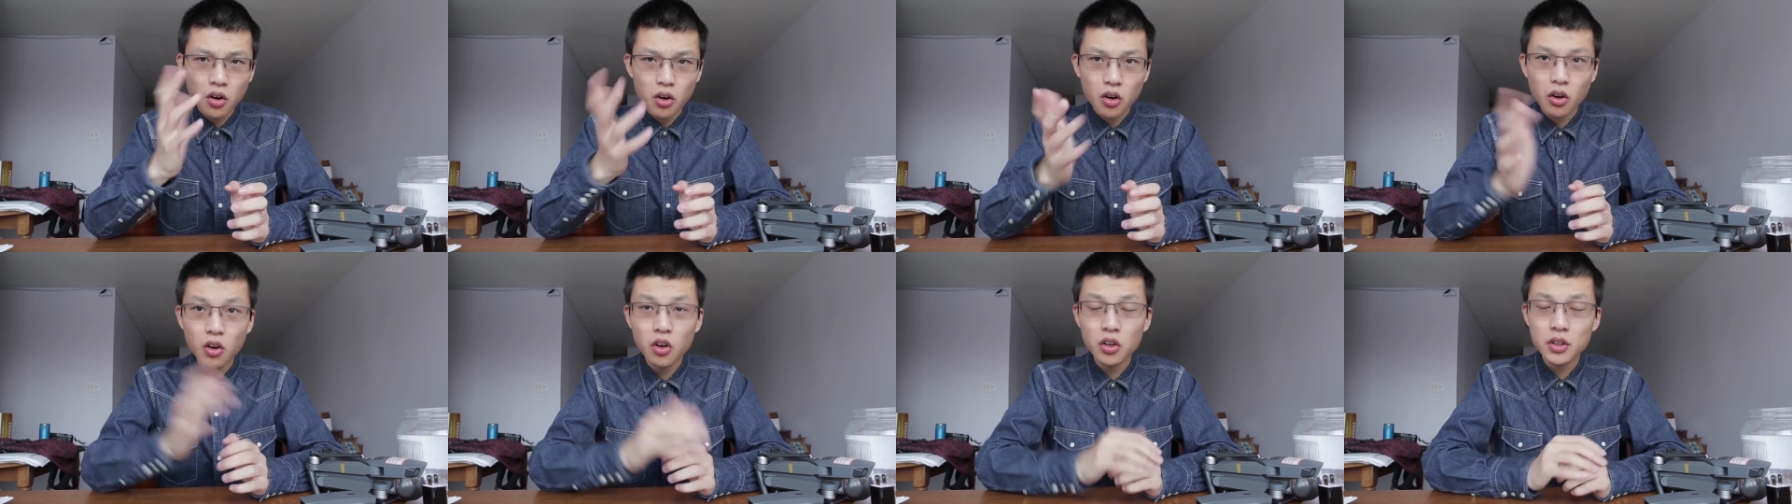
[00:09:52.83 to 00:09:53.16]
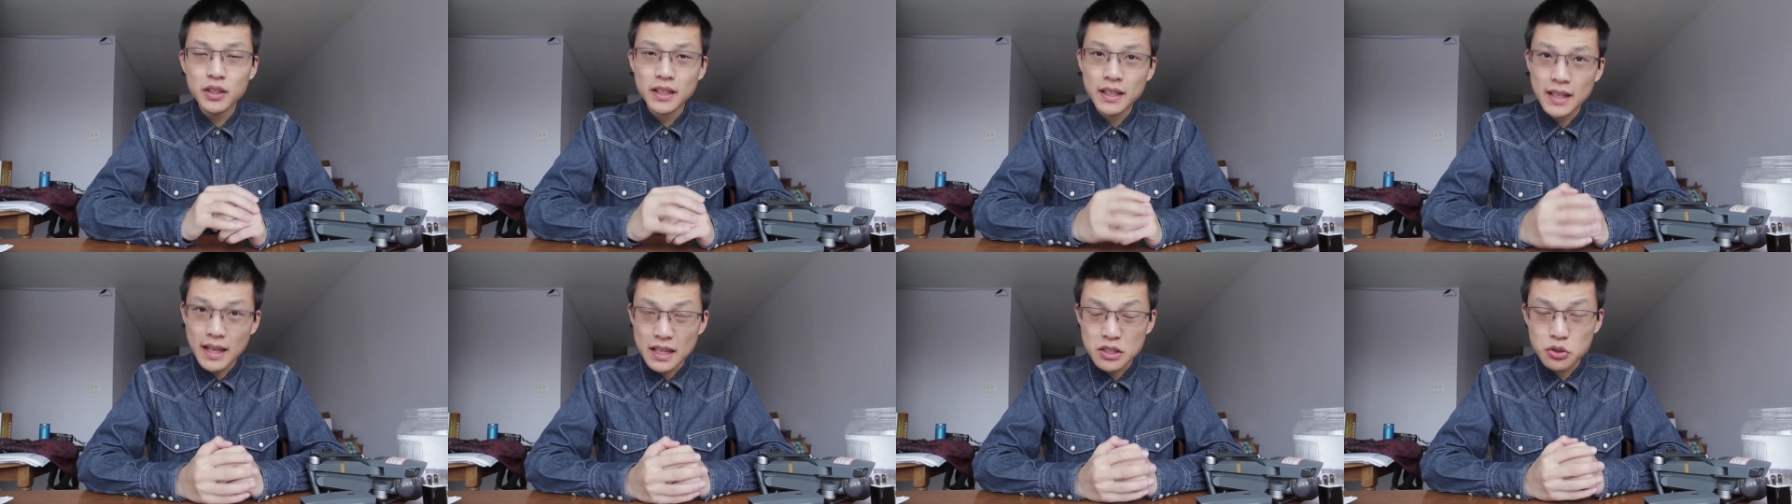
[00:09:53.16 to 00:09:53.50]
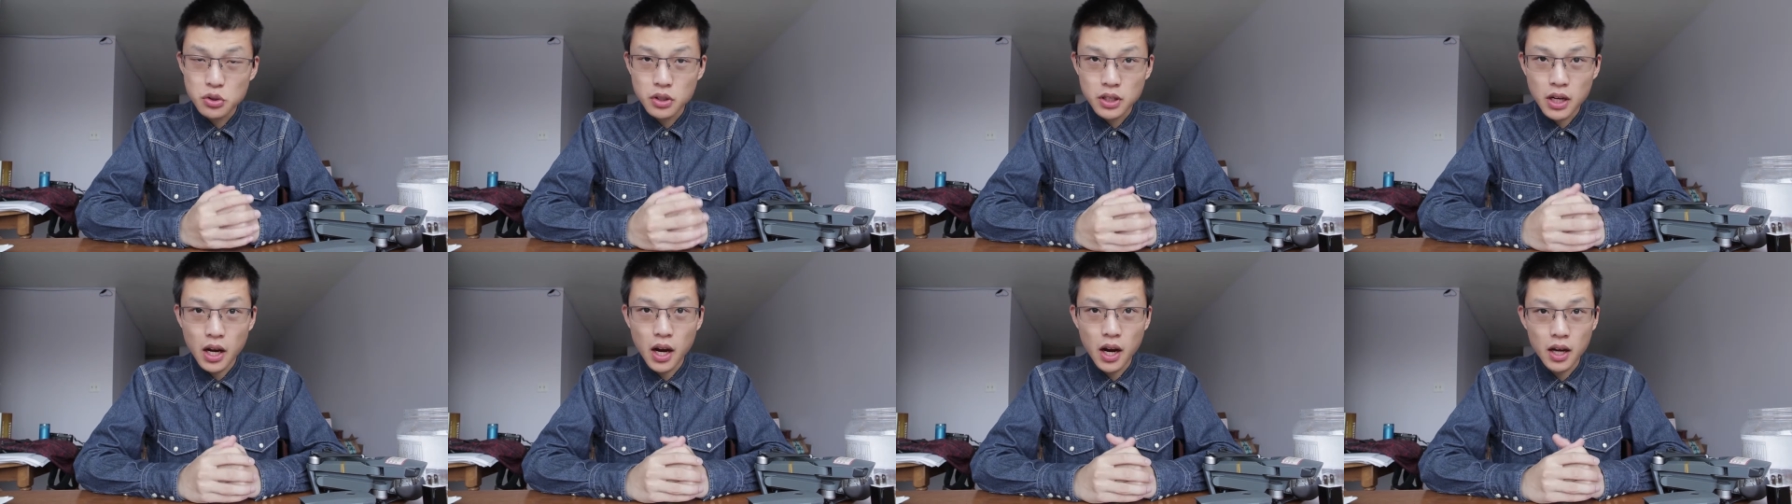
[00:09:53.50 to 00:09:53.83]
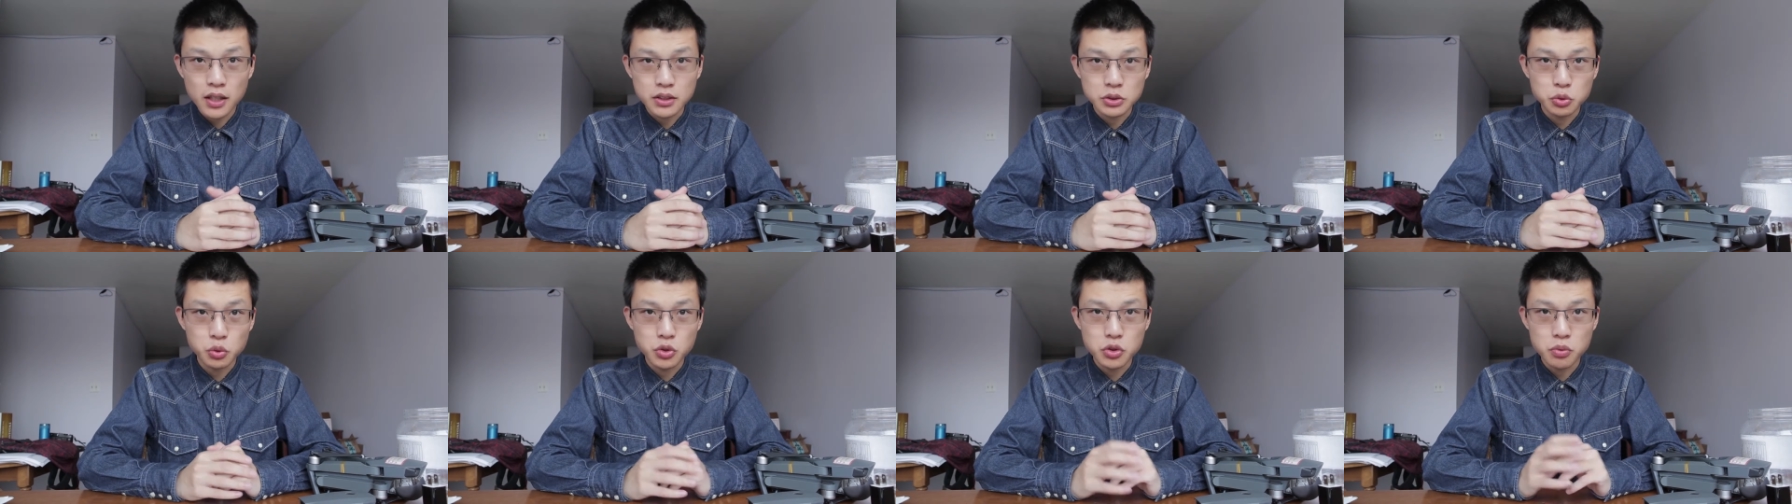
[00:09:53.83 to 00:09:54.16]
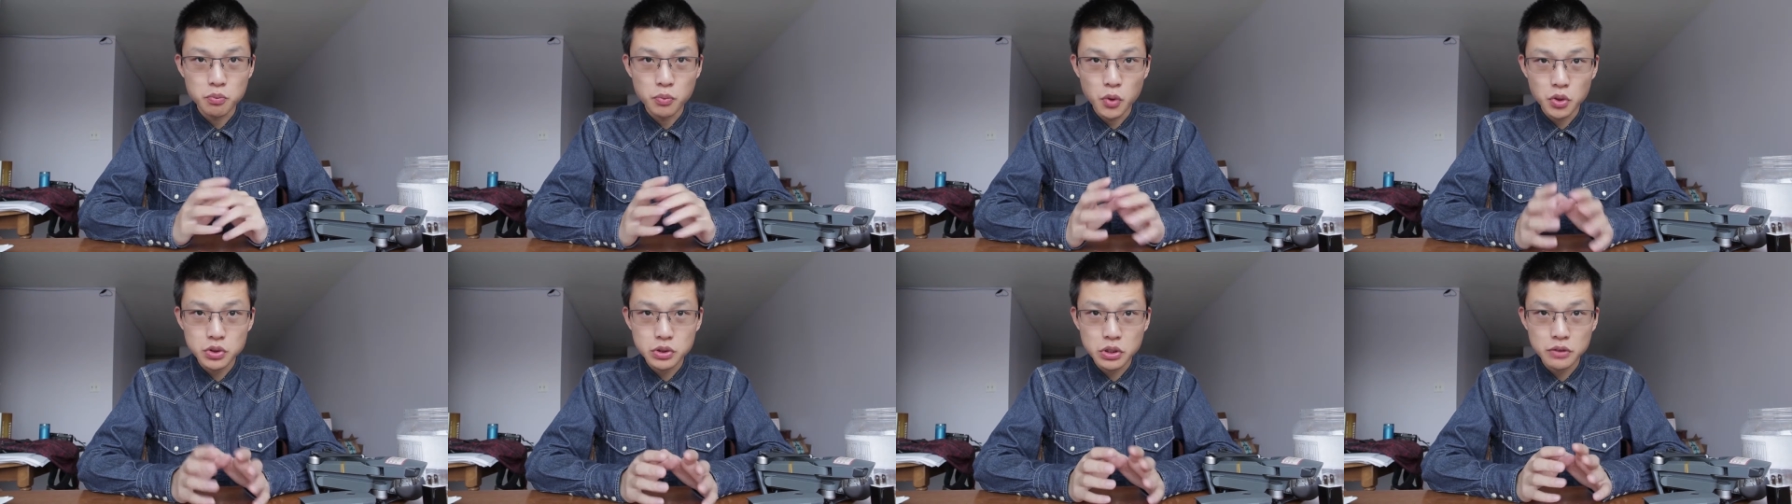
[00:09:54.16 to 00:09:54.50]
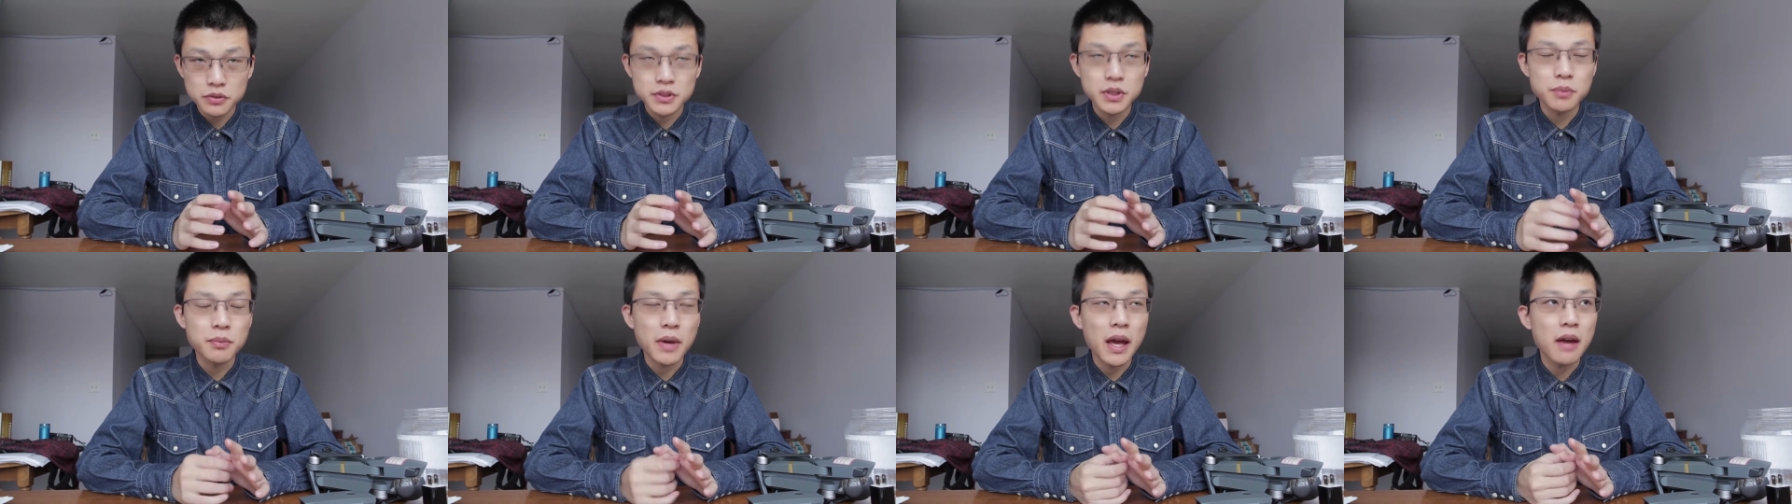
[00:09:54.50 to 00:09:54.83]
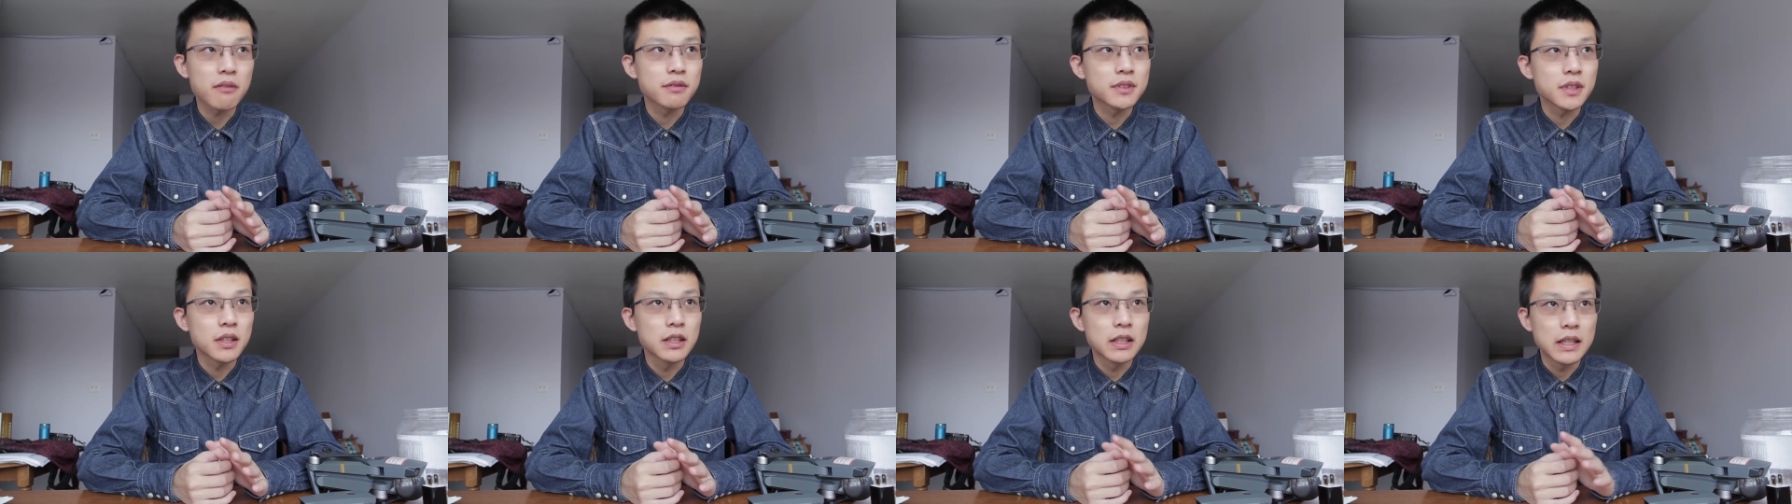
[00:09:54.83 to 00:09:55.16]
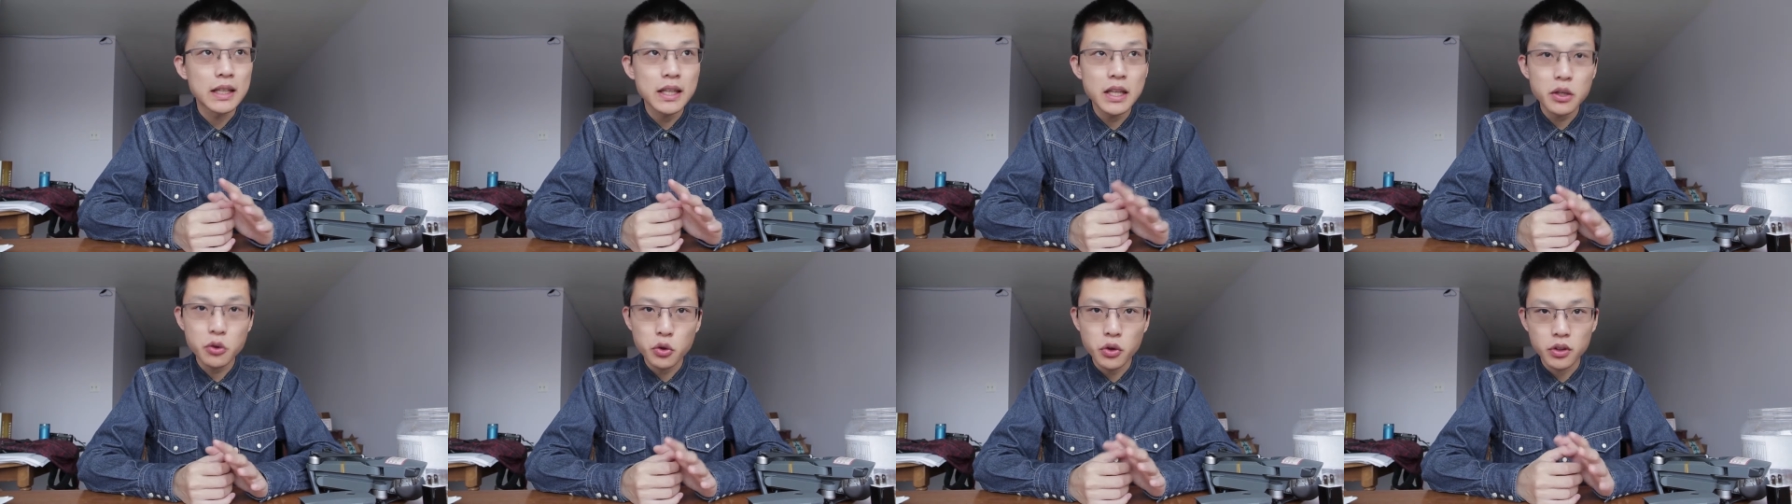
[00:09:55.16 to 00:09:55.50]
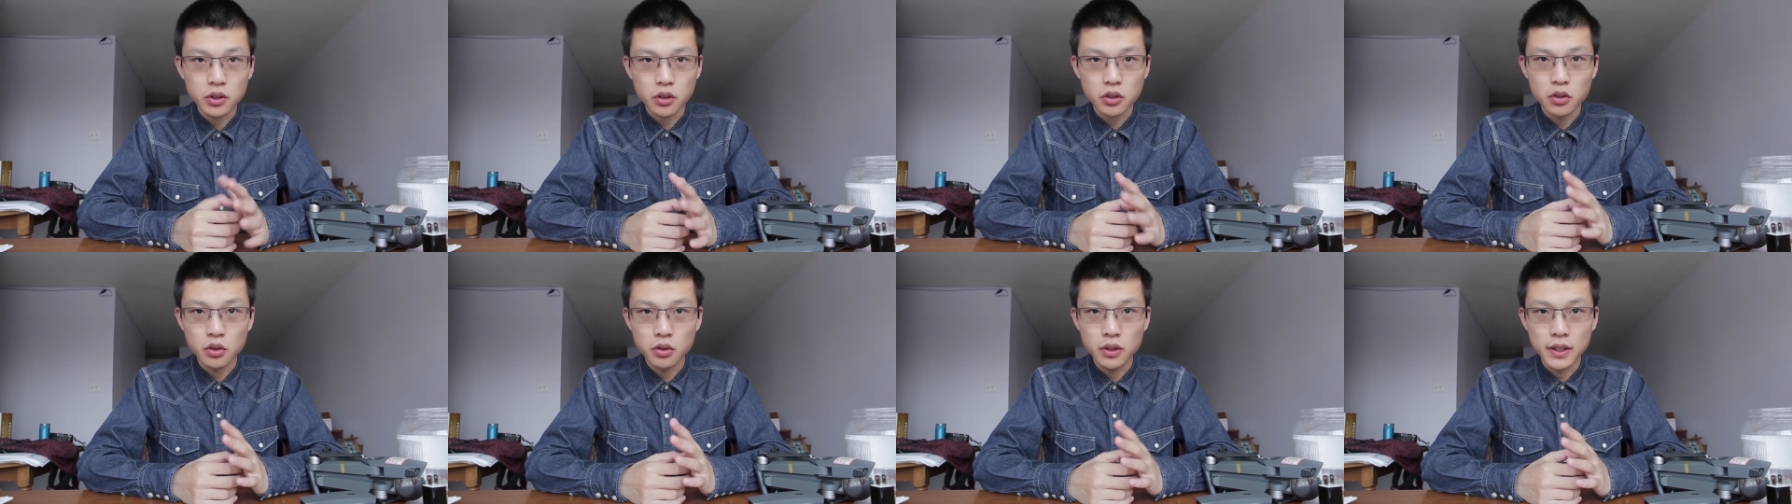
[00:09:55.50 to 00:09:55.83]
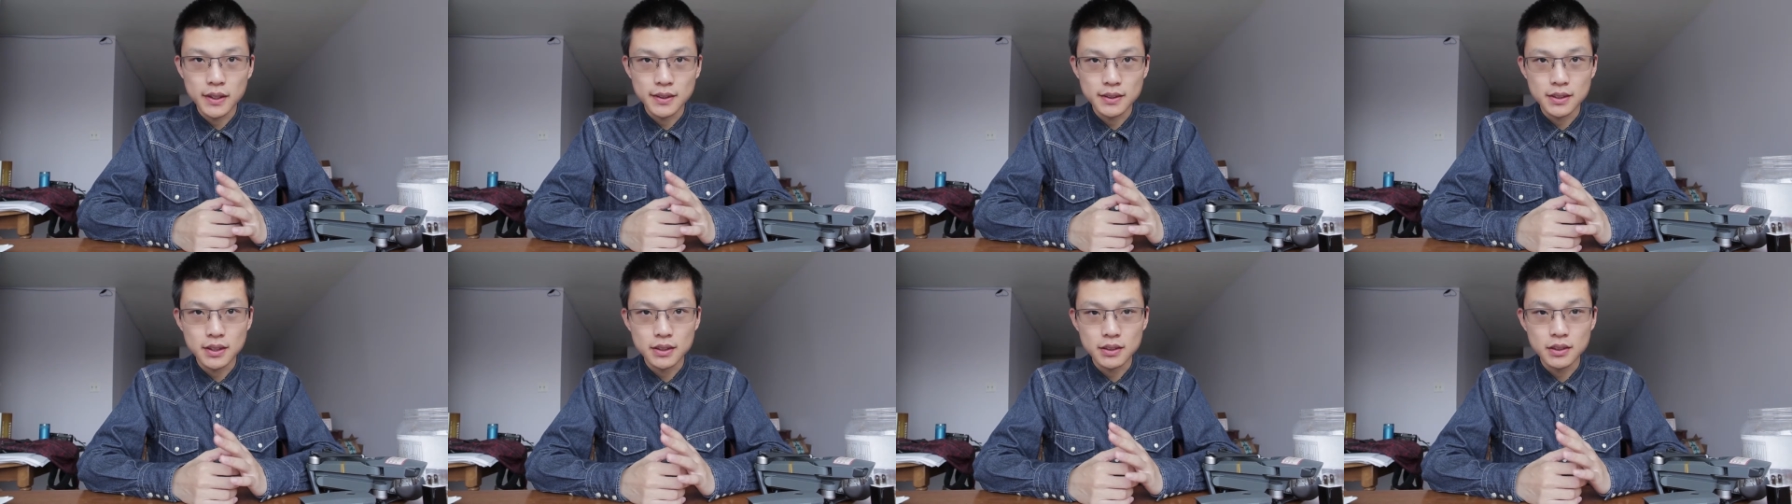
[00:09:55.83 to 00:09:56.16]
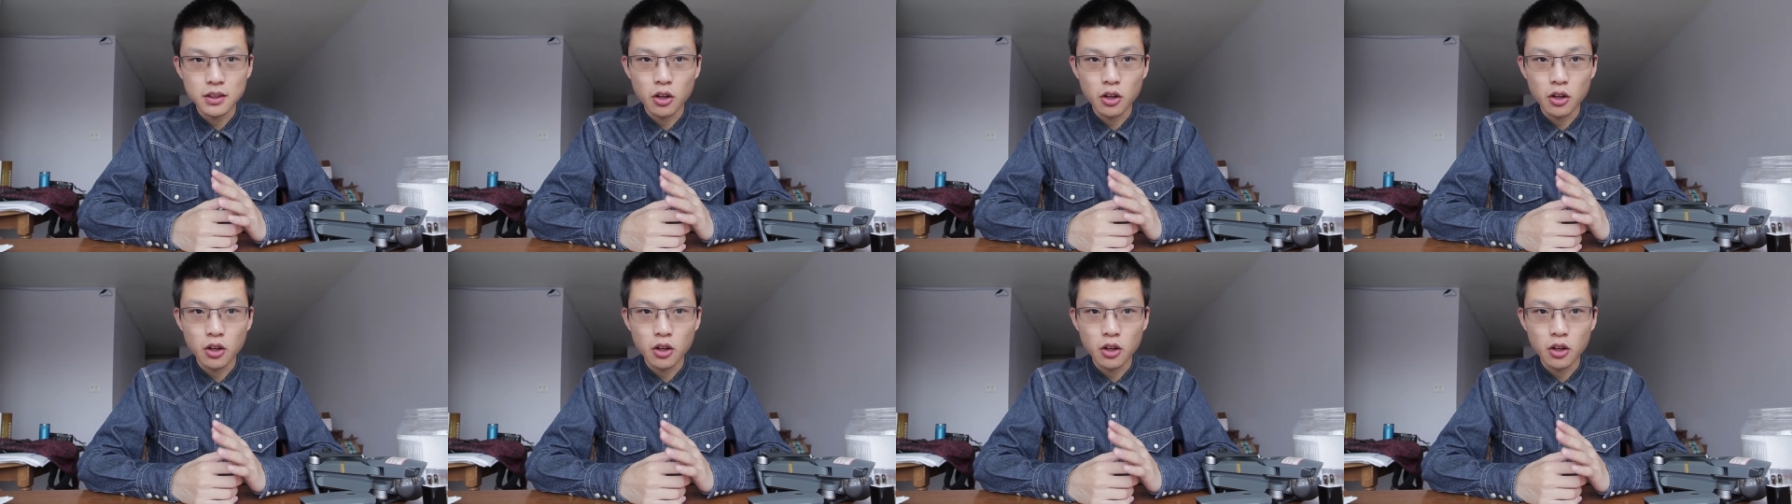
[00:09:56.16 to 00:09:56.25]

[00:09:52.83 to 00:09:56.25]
Or electric cars, which most of them have the liquid cooling